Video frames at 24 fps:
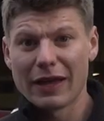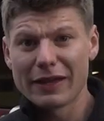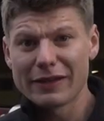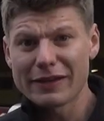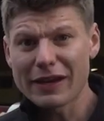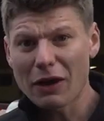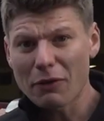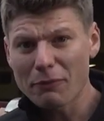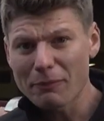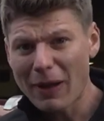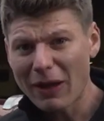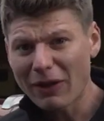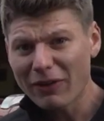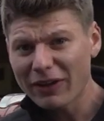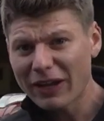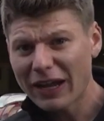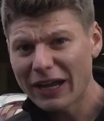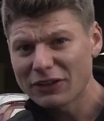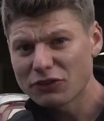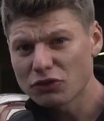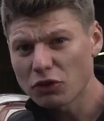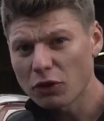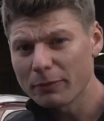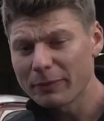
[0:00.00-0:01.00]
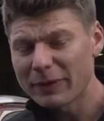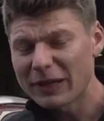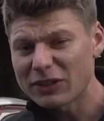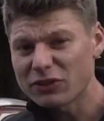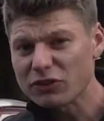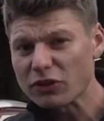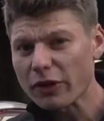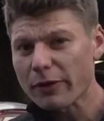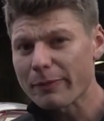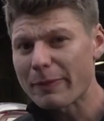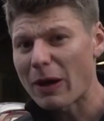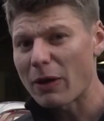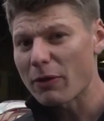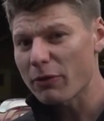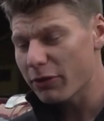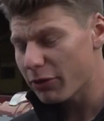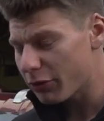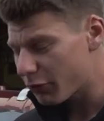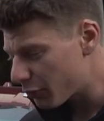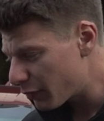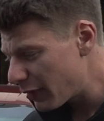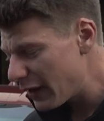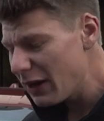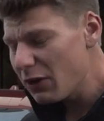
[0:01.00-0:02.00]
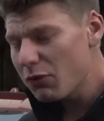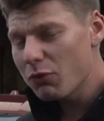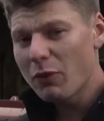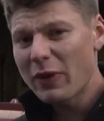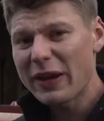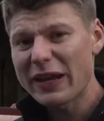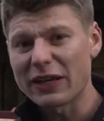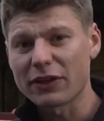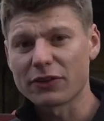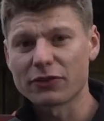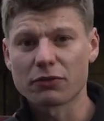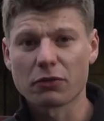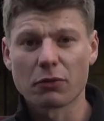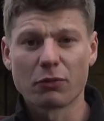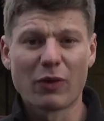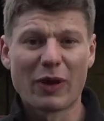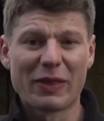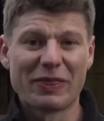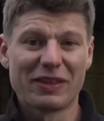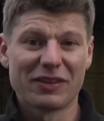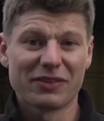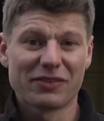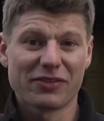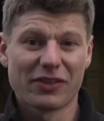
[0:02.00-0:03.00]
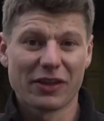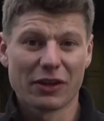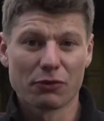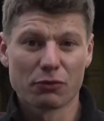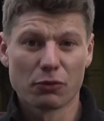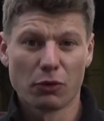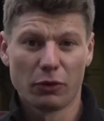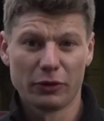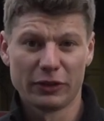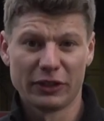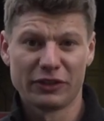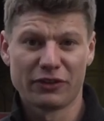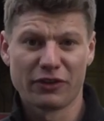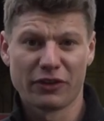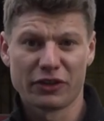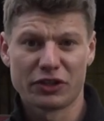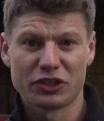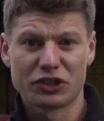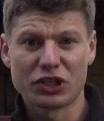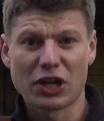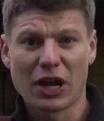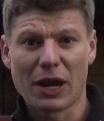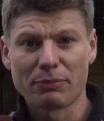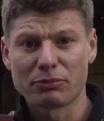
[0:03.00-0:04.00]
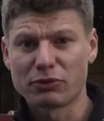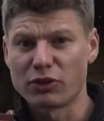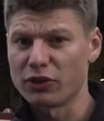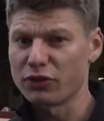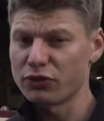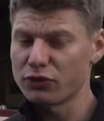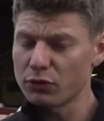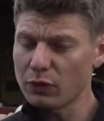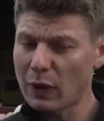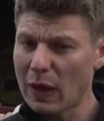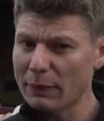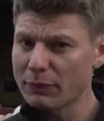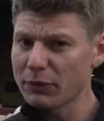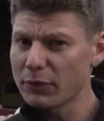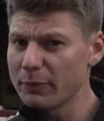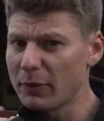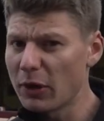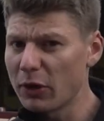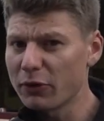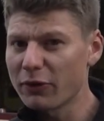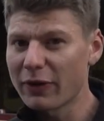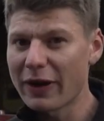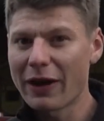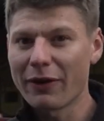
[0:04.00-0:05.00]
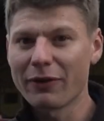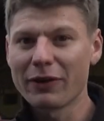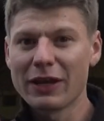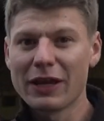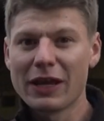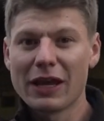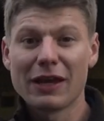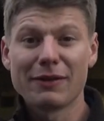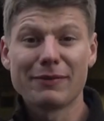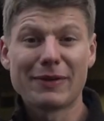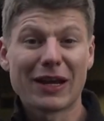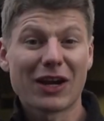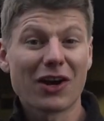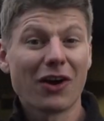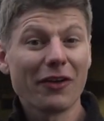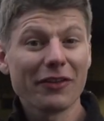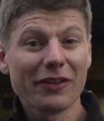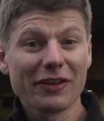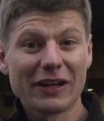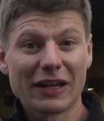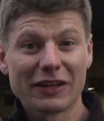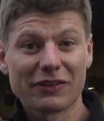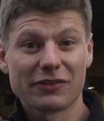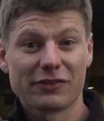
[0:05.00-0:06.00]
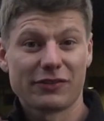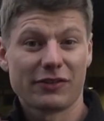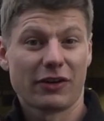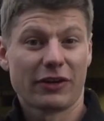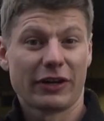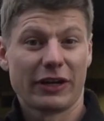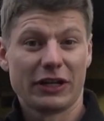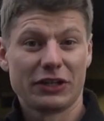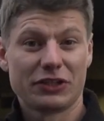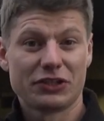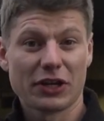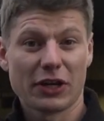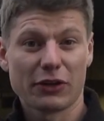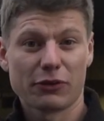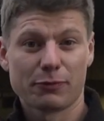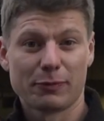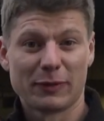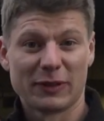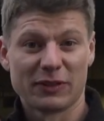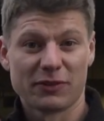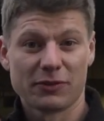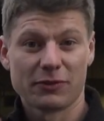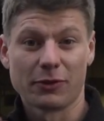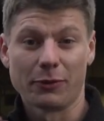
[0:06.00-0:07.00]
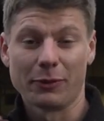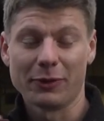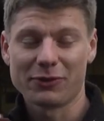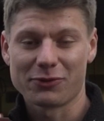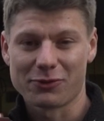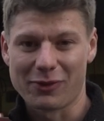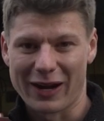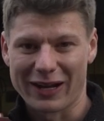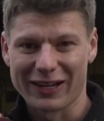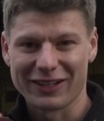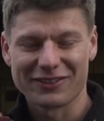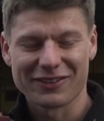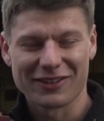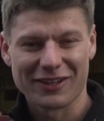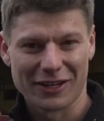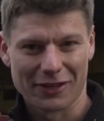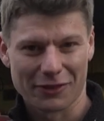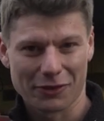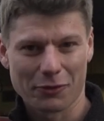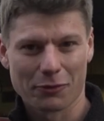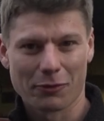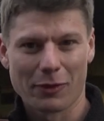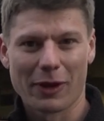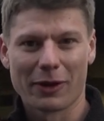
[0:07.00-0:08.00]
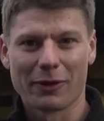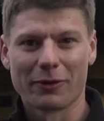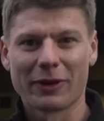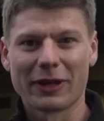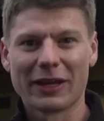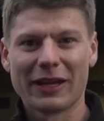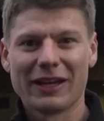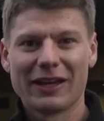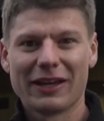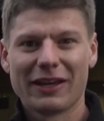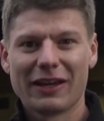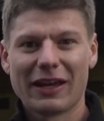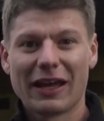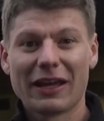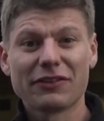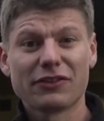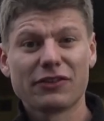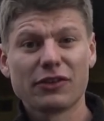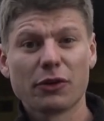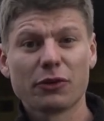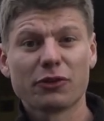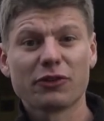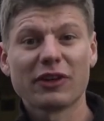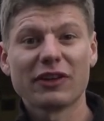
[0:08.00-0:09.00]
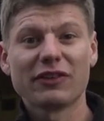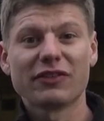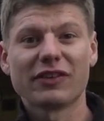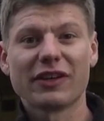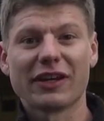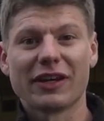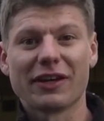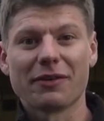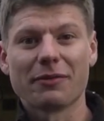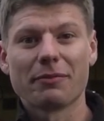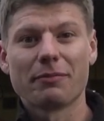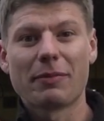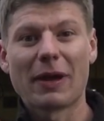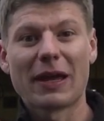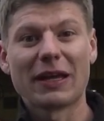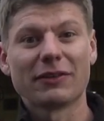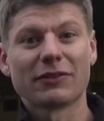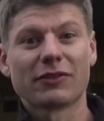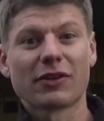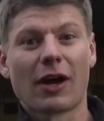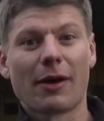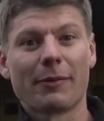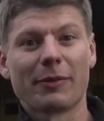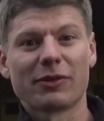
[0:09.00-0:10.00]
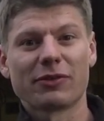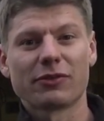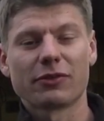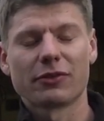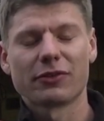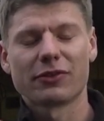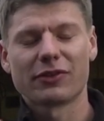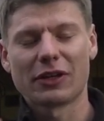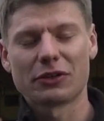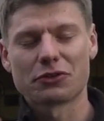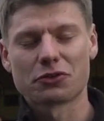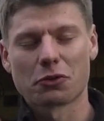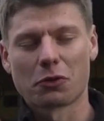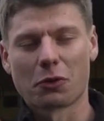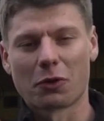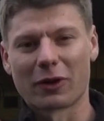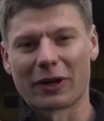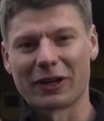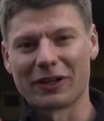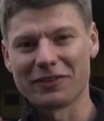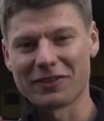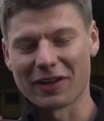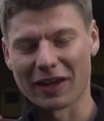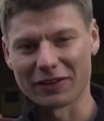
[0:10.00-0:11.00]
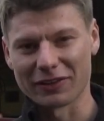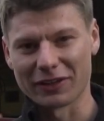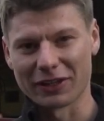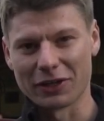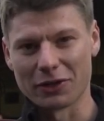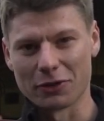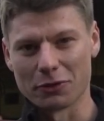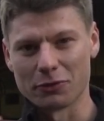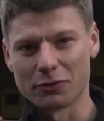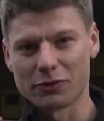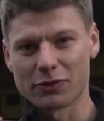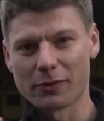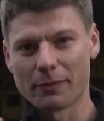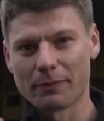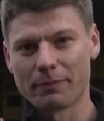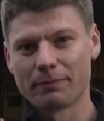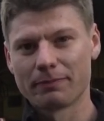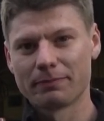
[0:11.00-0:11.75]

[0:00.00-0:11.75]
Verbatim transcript: Now, Malachi told me it took about three weeks from when this thing rolled into the shop to swap the motor out and make all the necessary adjustments so it's ready to hit the road. At COCC, Peyton Thomas, Central Oregon Daily News.